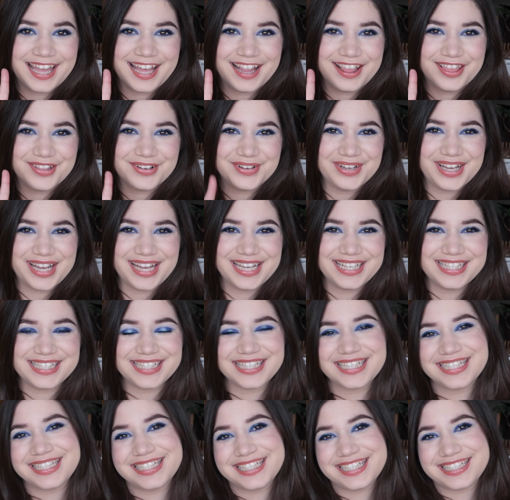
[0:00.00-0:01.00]
Hello guys,
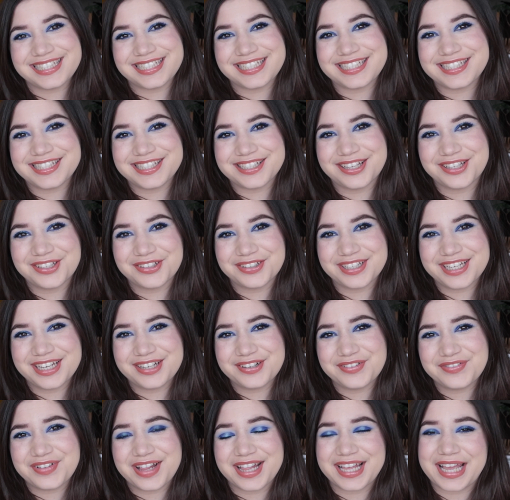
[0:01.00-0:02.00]
this is Sandra
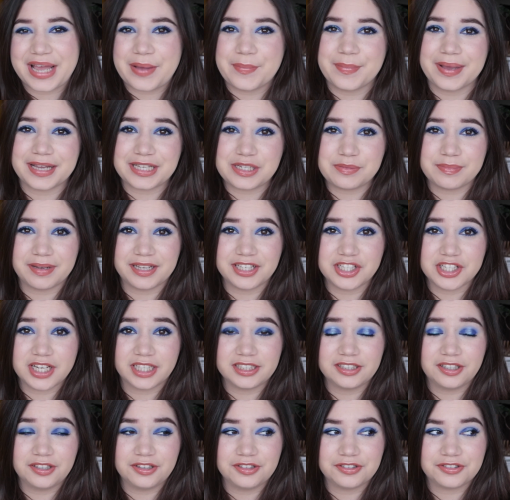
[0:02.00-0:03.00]
here. Welcome back to my
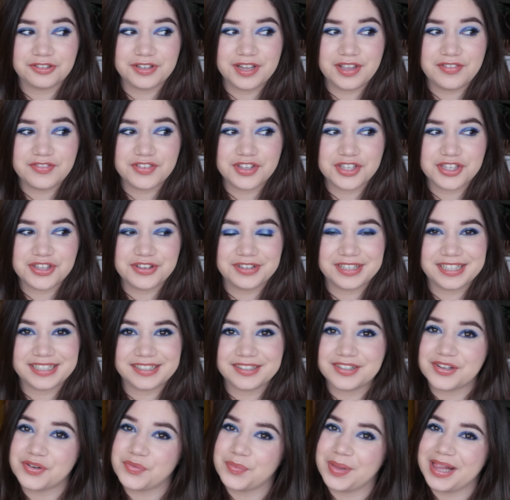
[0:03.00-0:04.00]
channel, or if you're new
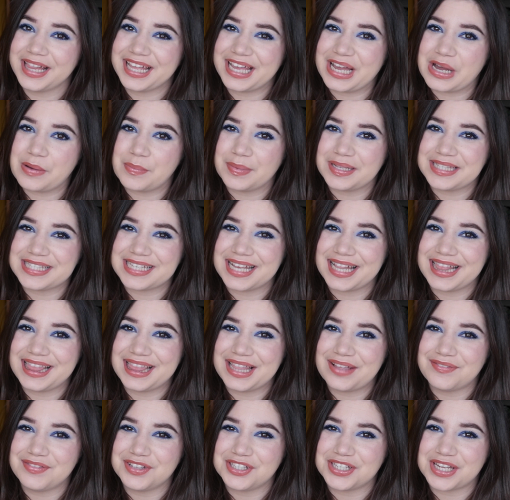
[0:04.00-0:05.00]
here, welcome. It's
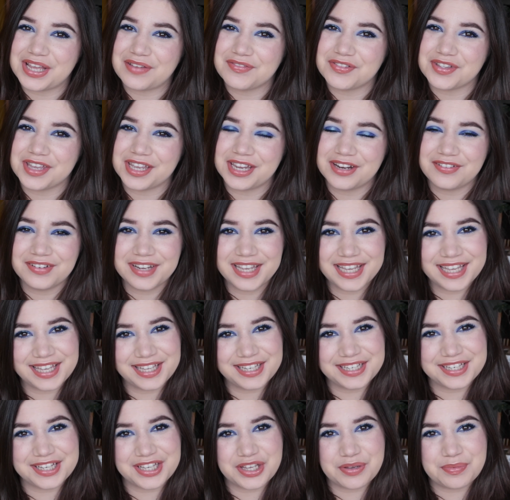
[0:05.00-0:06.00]
lovely to have you here
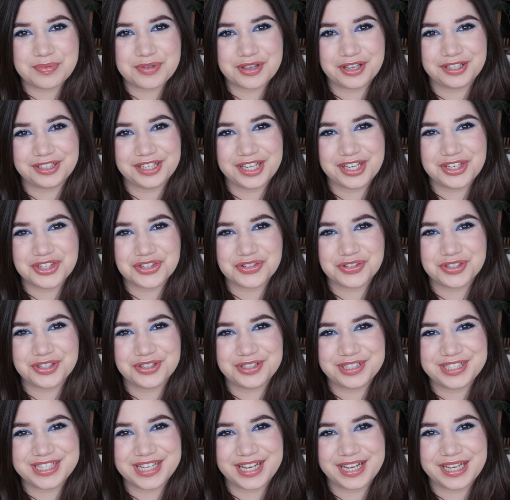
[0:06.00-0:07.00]
and I hope you're gonna enjoy
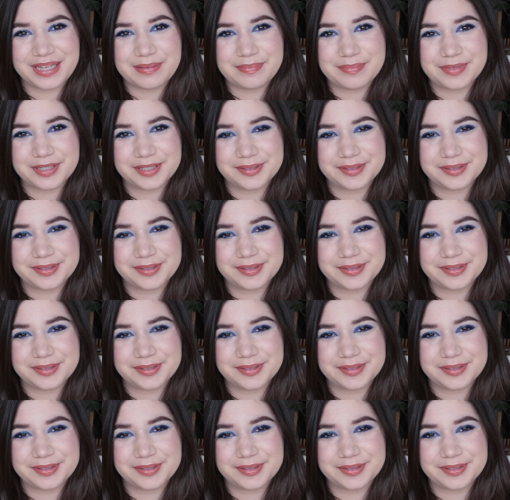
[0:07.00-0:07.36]
your time.